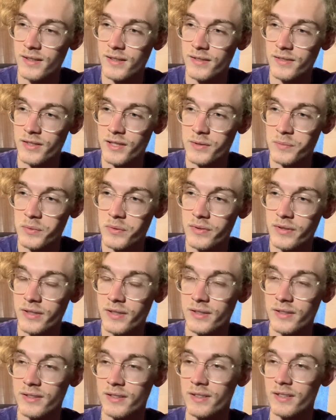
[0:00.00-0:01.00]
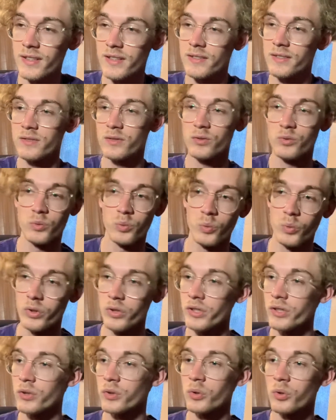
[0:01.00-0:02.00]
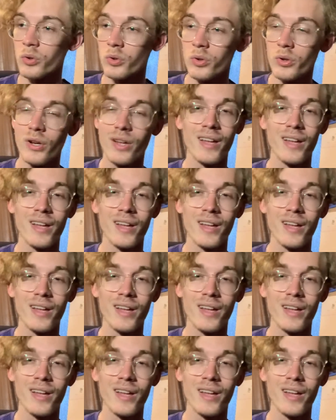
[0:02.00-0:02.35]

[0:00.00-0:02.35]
This movie is really cool.